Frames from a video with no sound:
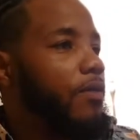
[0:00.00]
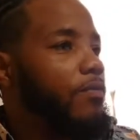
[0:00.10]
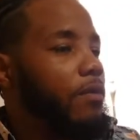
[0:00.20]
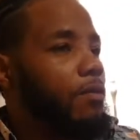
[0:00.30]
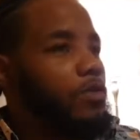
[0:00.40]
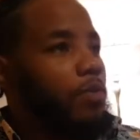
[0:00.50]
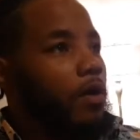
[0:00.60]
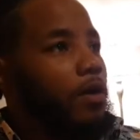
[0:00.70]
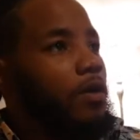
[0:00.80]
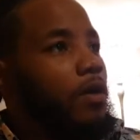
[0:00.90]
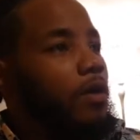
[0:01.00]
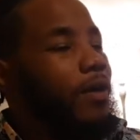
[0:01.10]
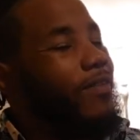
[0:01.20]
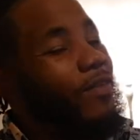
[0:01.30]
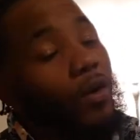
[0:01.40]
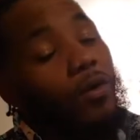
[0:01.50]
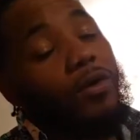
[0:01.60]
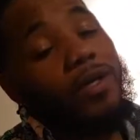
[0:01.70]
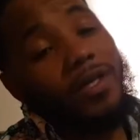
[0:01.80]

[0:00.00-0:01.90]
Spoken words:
For the most part, even though